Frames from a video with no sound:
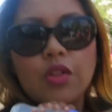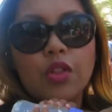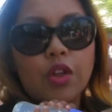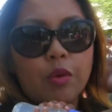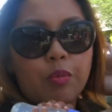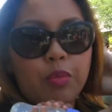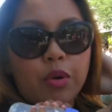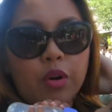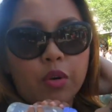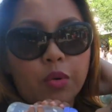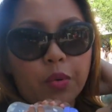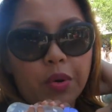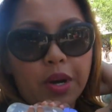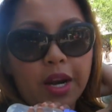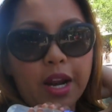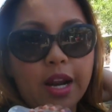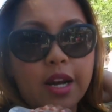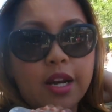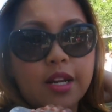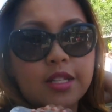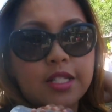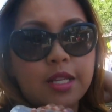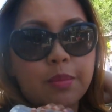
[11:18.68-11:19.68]
The
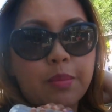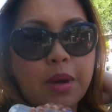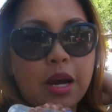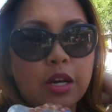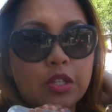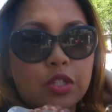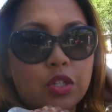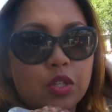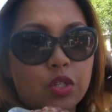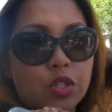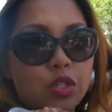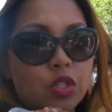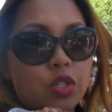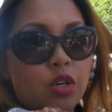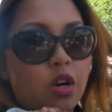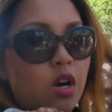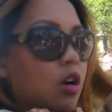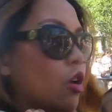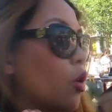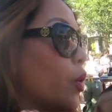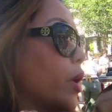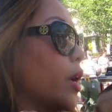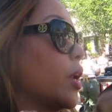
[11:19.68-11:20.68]
parade is about to
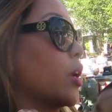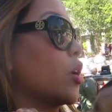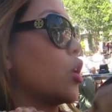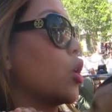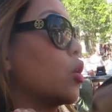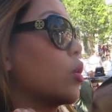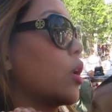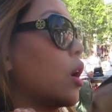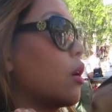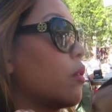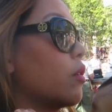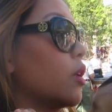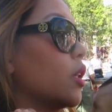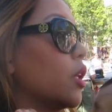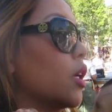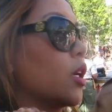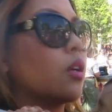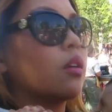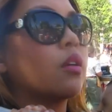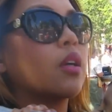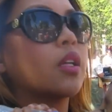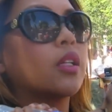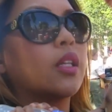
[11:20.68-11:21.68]
start. Oh wait, no, not
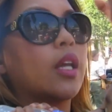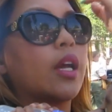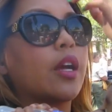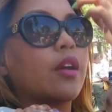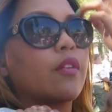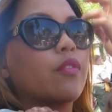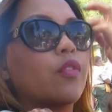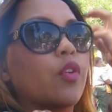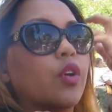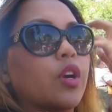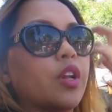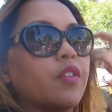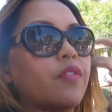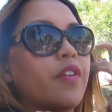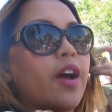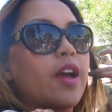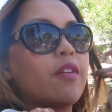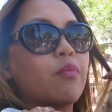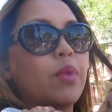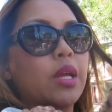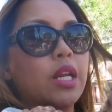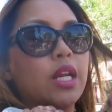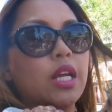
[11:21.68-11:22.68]
really. In like
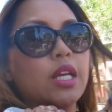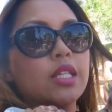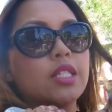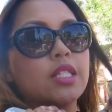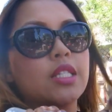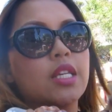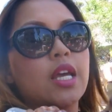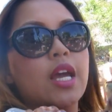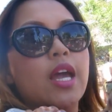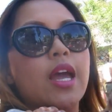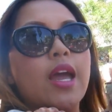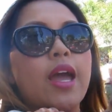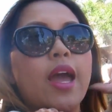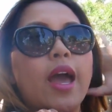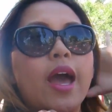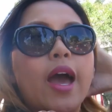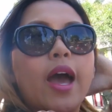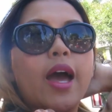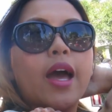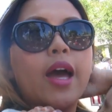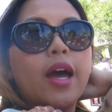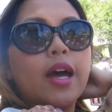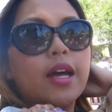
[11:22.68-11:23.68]
45 minutes.
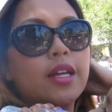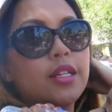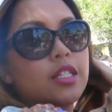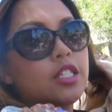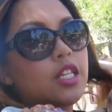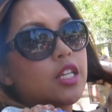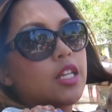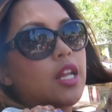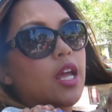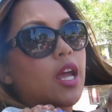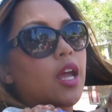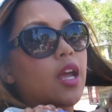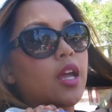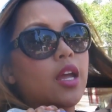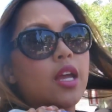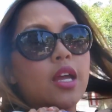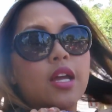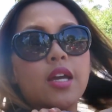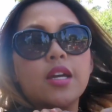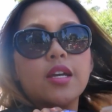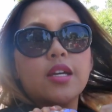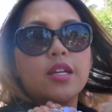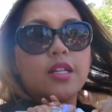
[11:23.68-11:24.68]
And today
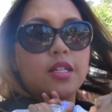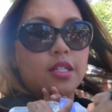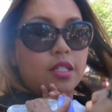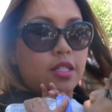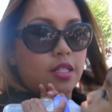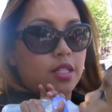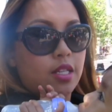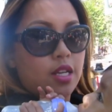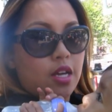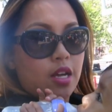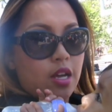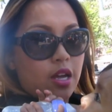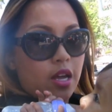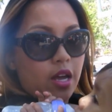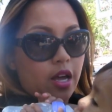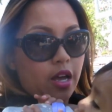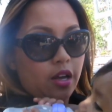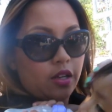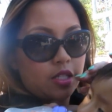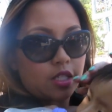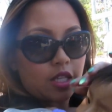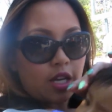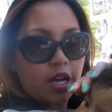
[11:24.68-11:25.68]
is
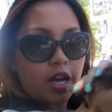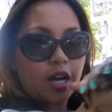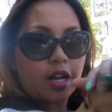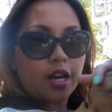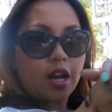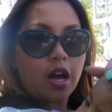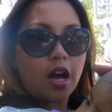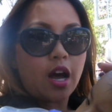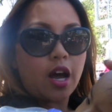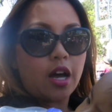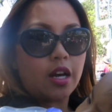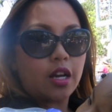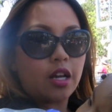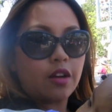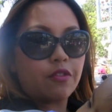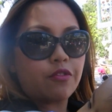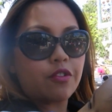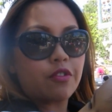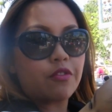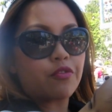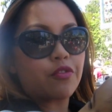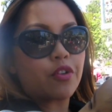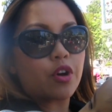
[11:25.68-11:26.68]
Elsa and Anna
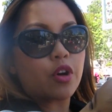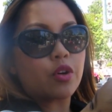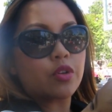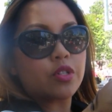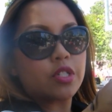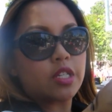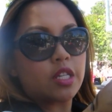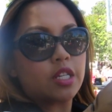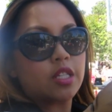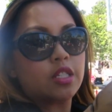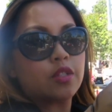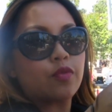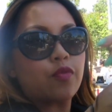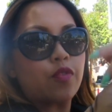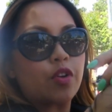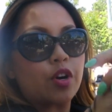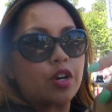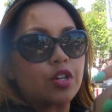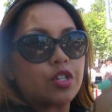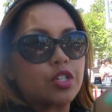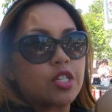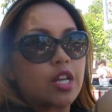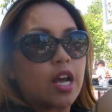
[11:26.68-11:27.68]
from Frozen's
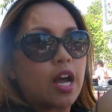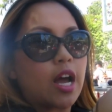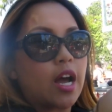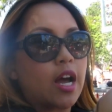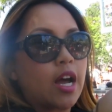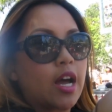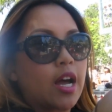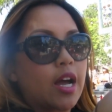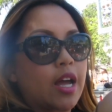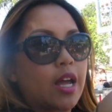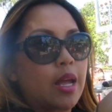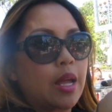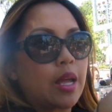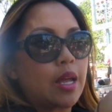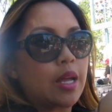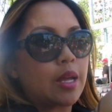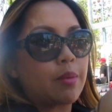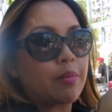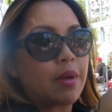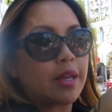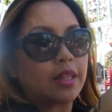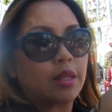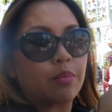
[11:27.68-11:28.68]
first
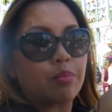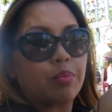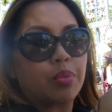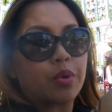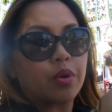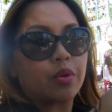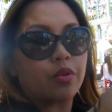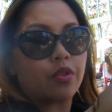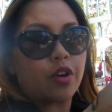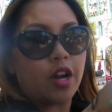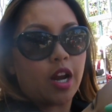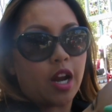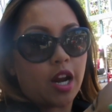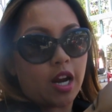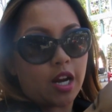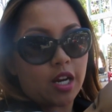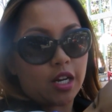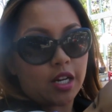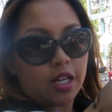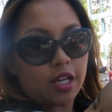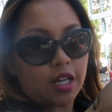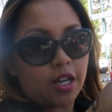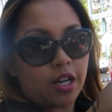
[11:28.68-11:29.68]
time at the parade
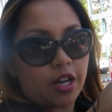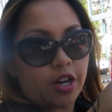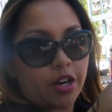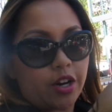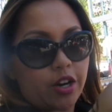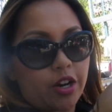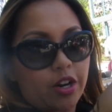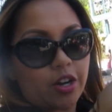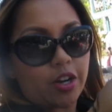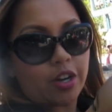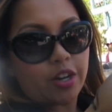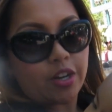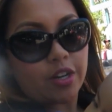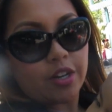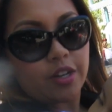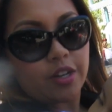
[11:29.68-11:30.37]
here.